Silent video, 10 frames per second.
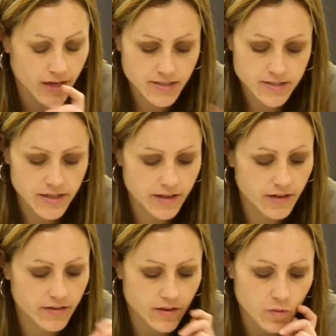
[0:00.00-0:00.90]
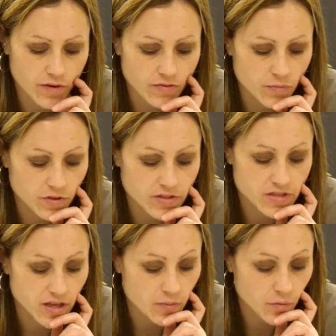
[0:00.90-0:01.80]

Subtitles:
and not to take anything away from Murray State,